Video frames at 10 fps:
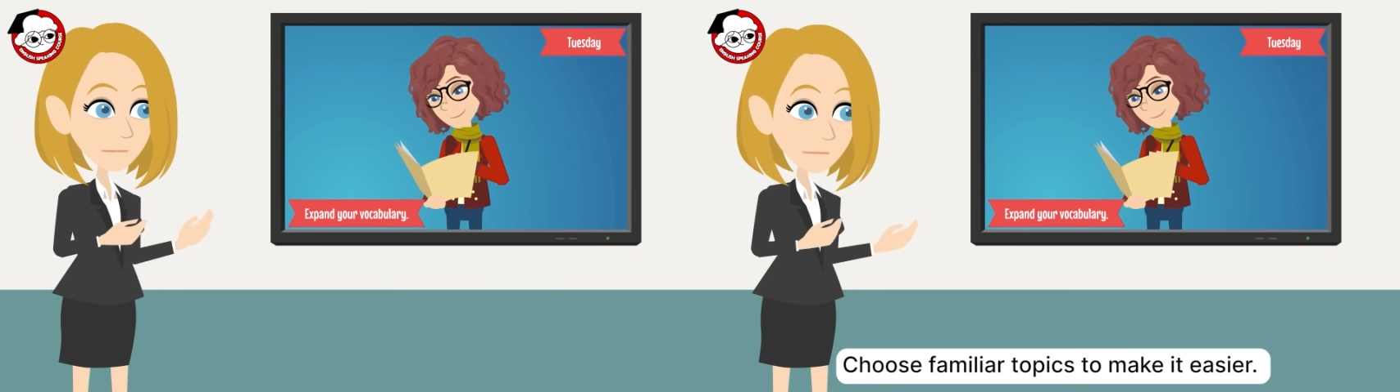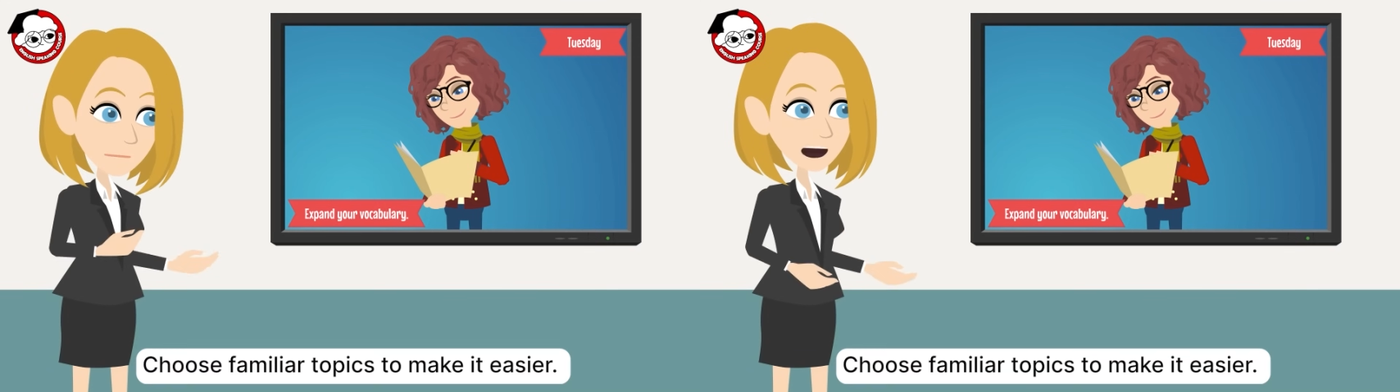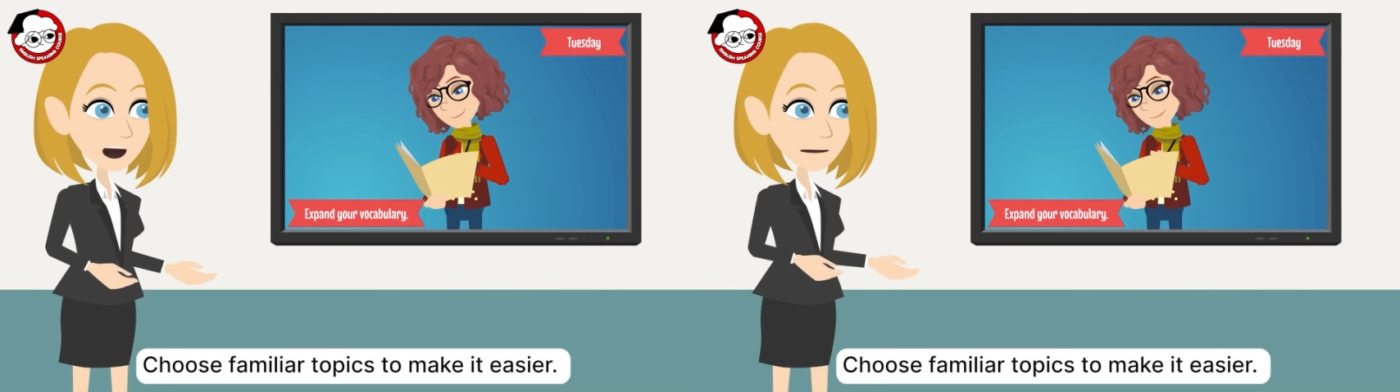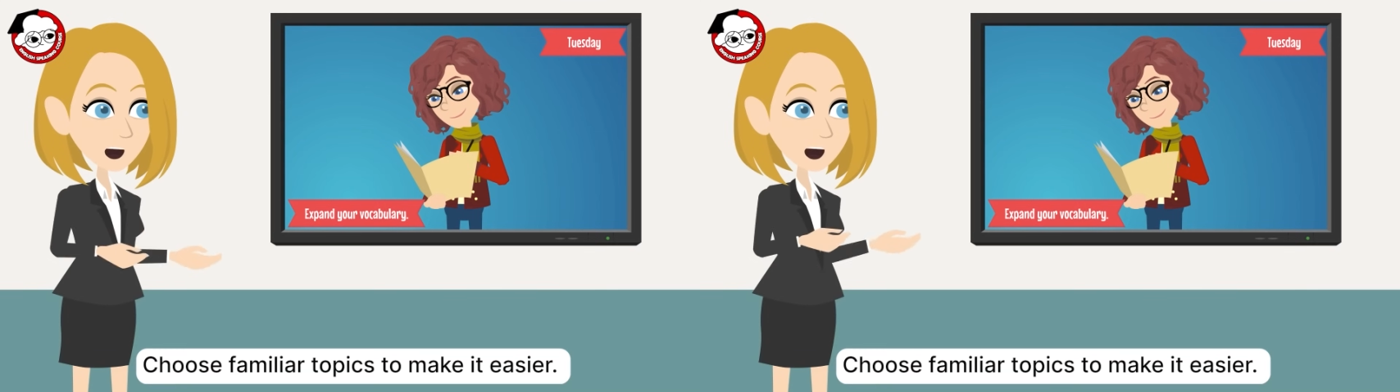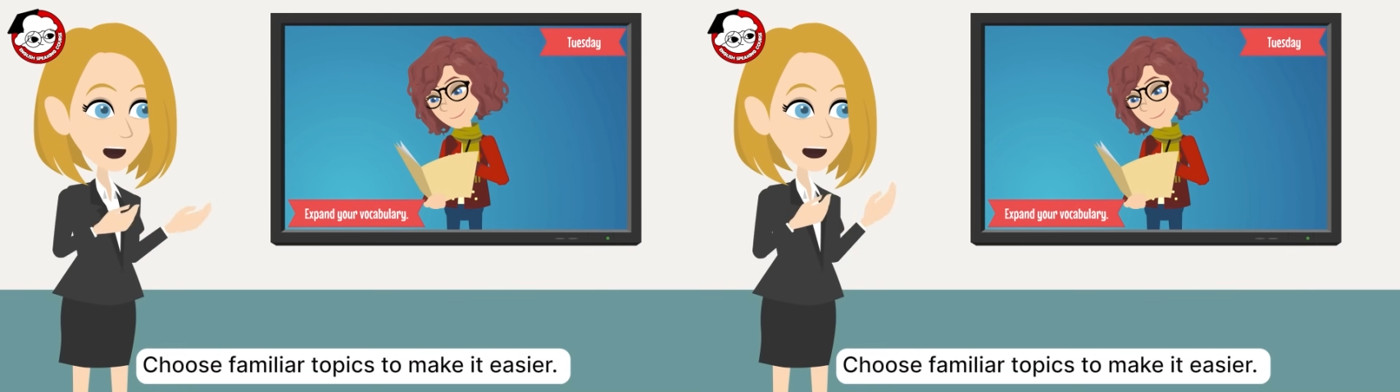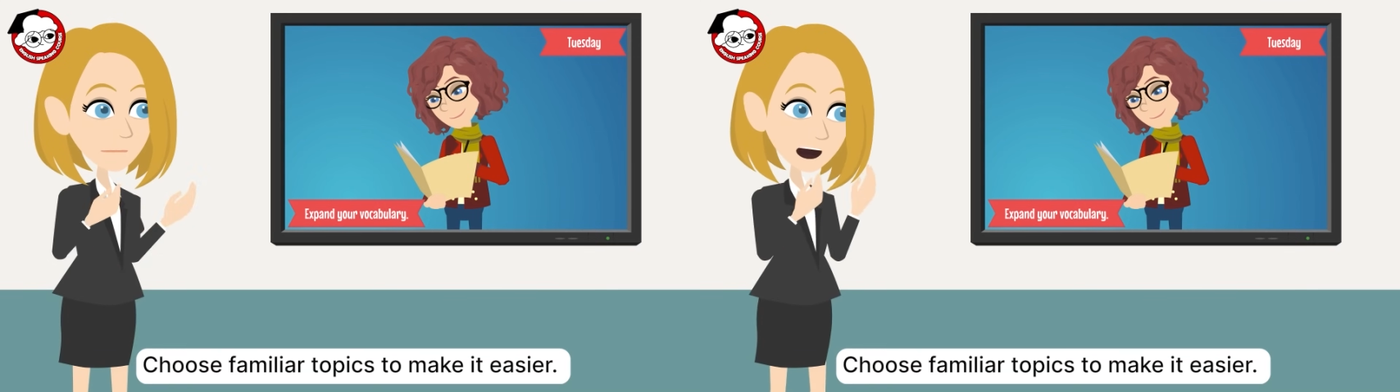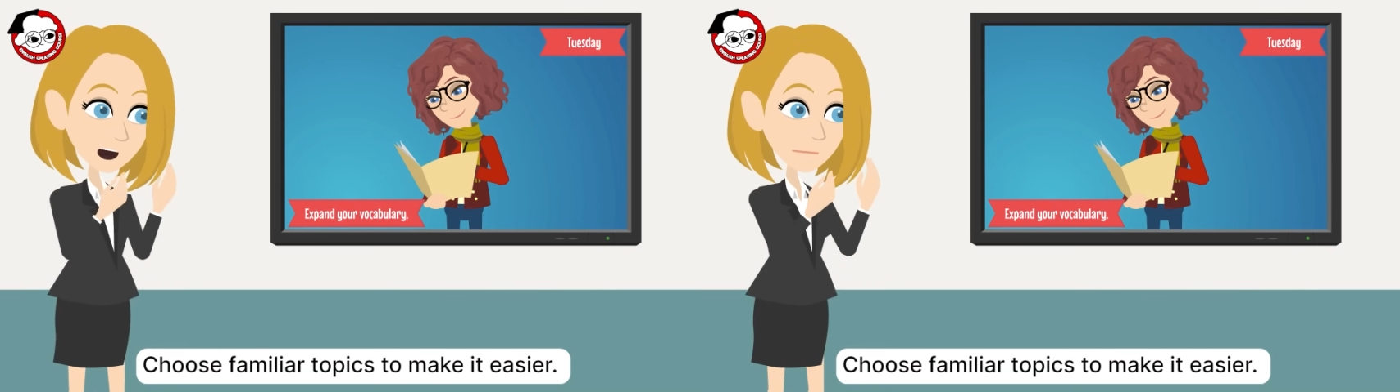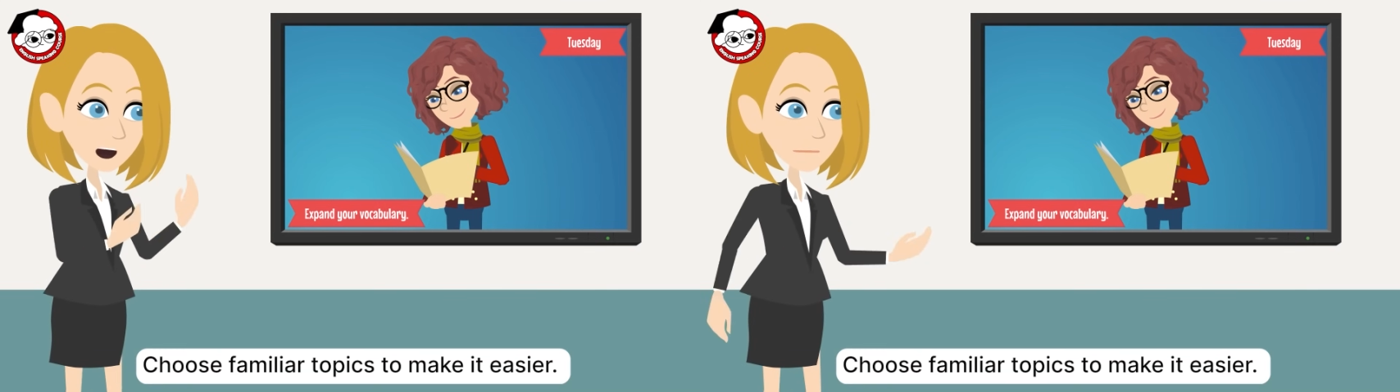Choose familiar
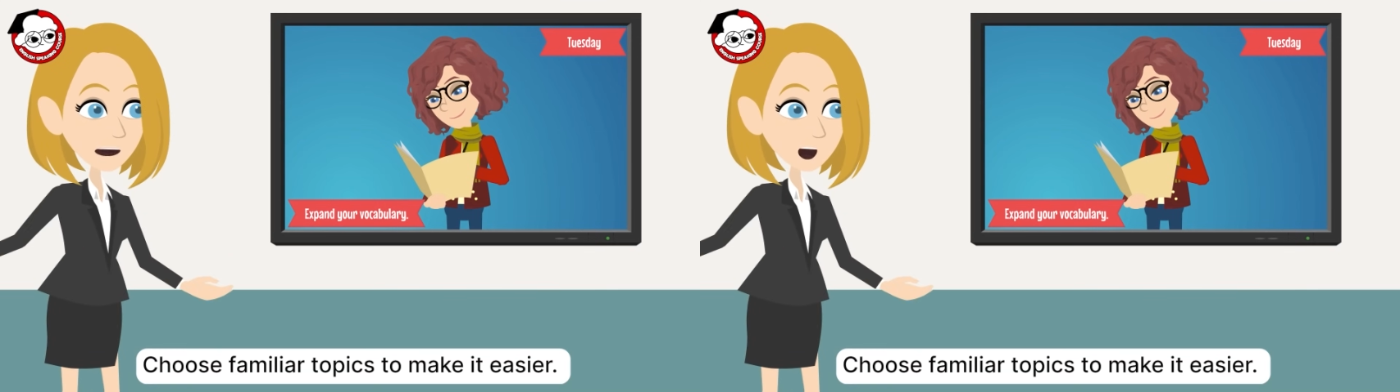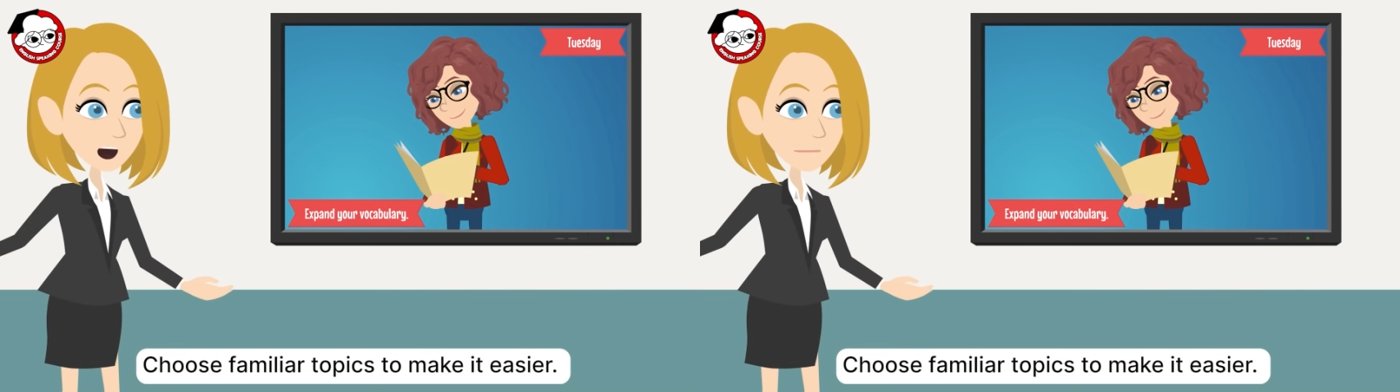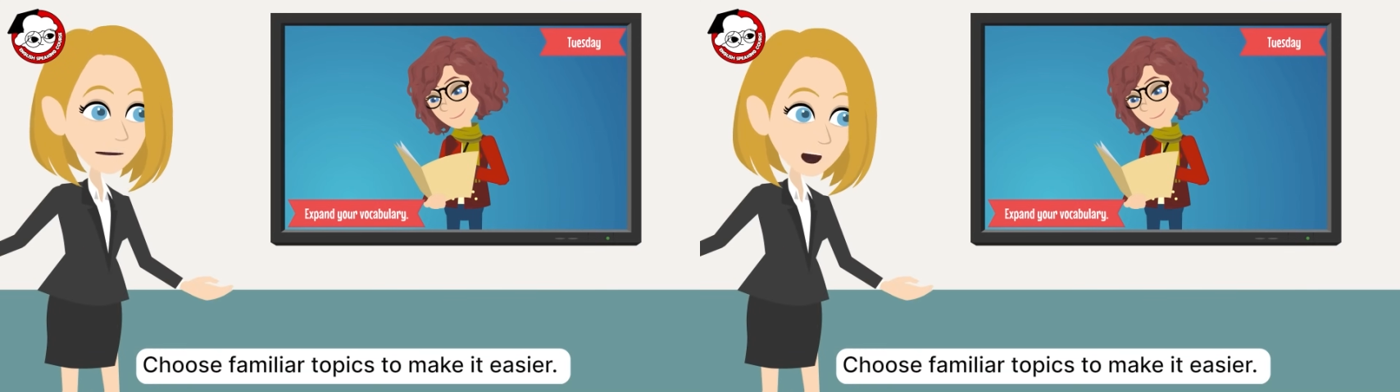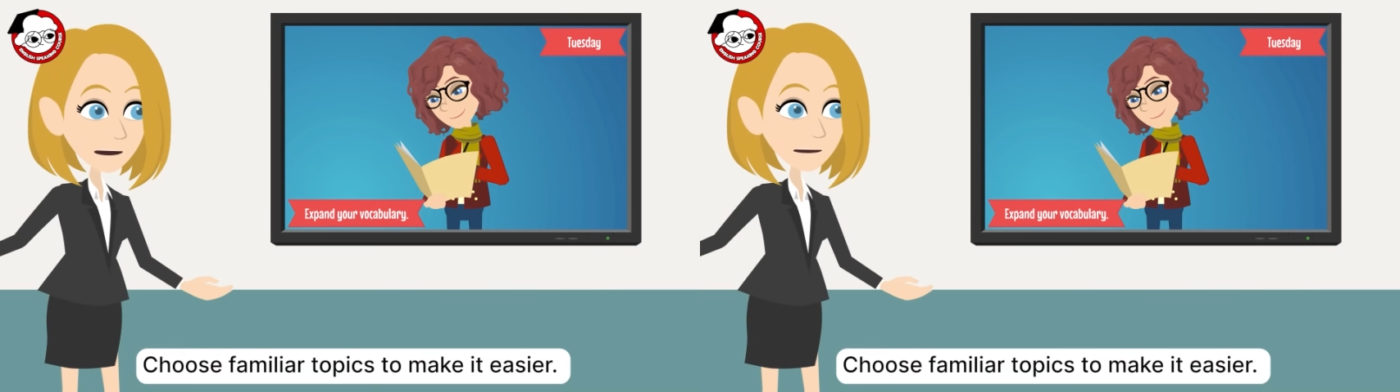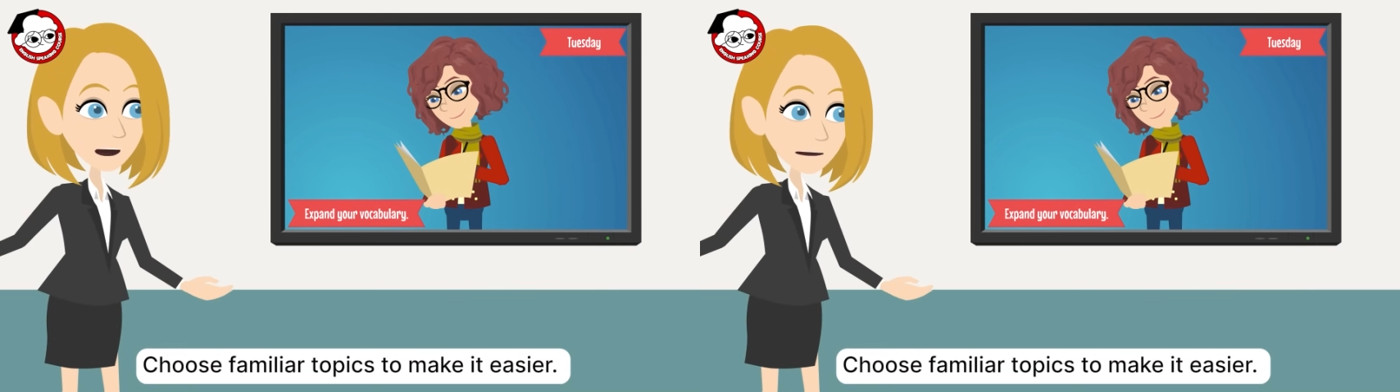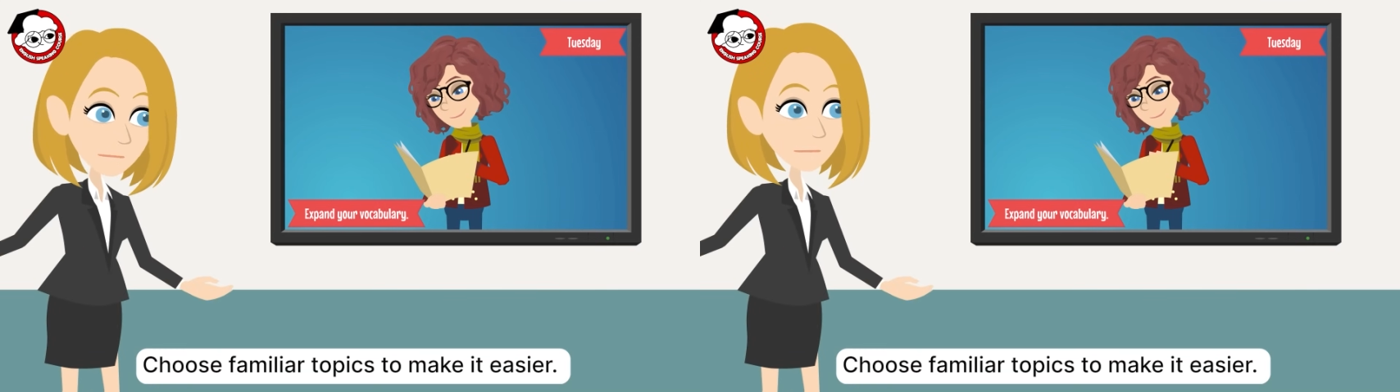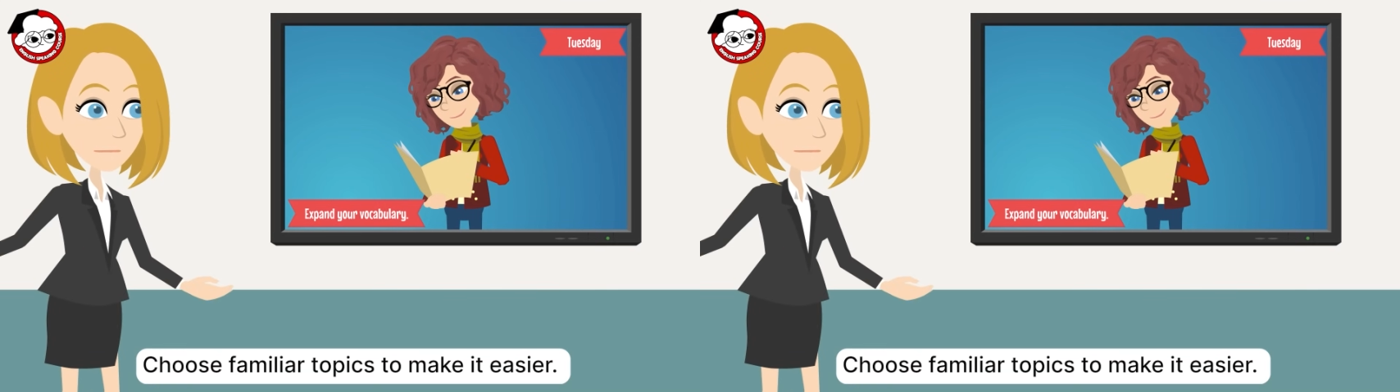topics to make it easier.